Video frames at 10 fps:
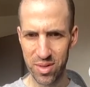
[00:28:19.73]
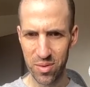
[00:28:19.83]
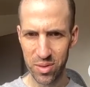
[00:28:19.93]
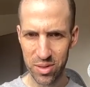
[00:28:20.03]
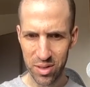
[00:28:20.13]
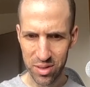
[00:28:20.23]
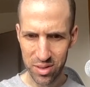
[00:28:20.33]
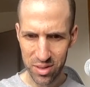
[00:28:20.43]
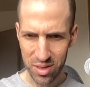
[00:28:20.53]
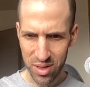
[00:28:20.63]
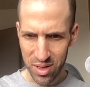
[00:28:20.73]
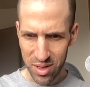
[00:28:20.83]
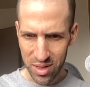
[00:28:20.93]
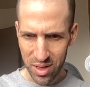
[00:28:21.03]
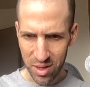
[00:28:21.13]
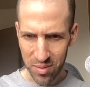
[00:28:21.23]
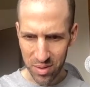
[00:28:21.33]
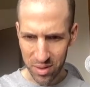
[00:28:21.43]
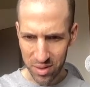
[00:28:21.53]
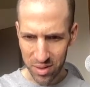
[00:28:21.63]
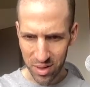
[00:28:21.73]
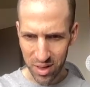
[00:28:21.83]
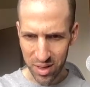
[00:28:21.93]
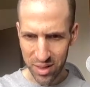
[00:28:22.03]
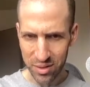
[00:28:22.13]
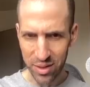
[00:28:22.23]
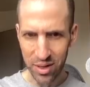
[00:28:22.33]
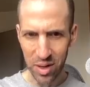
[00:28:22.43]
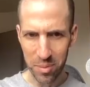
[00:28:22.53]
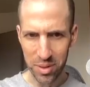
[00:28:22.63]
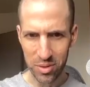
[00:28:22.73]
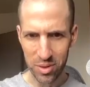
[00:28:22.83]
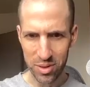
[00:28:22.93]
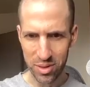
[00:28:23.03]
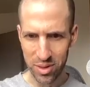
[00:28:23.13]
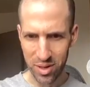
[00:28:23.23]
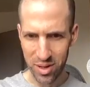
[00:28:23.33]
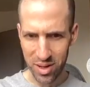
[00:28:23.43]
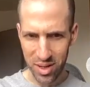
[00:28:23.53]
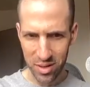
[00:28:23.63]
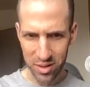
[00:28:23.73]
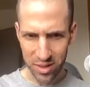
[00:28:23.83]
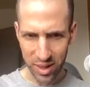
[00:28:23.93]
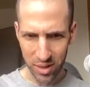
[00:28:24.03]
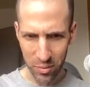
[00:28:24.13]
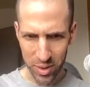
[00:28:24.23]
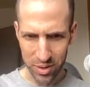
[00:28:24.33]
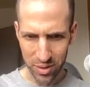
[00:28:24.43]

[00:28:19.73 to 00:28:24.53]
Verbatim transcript: What's this? And this is uh, EC Comics, or is this an? Looks like an original,